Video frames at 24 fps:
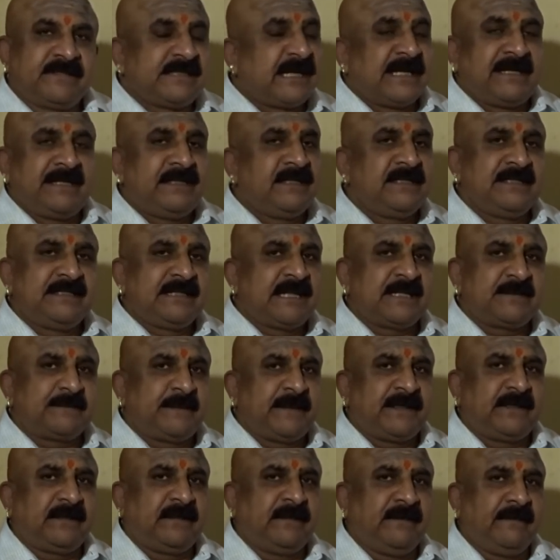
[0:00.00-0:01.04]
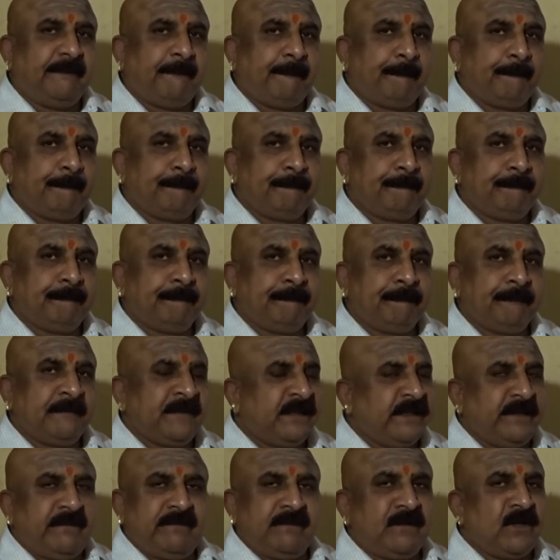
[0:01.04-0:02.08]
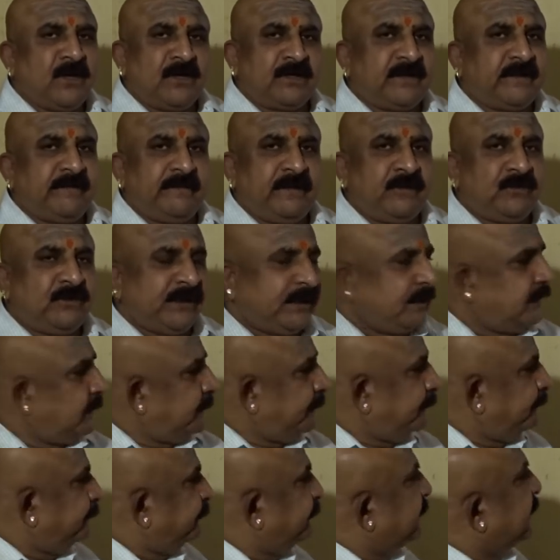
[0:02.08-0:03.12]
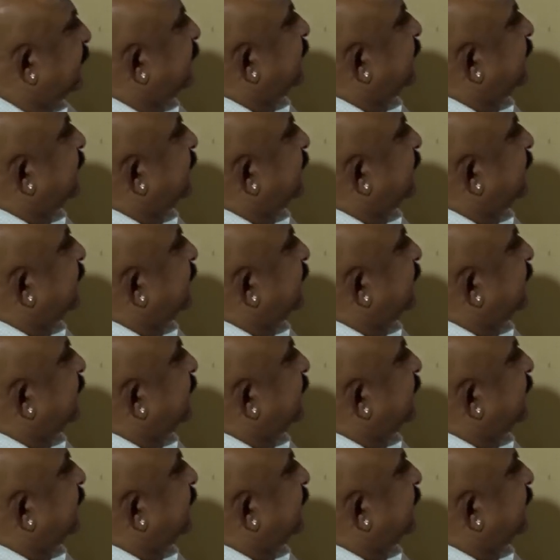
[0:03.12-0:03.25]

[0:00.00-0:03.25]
Saturn is aspected. He will not give you that.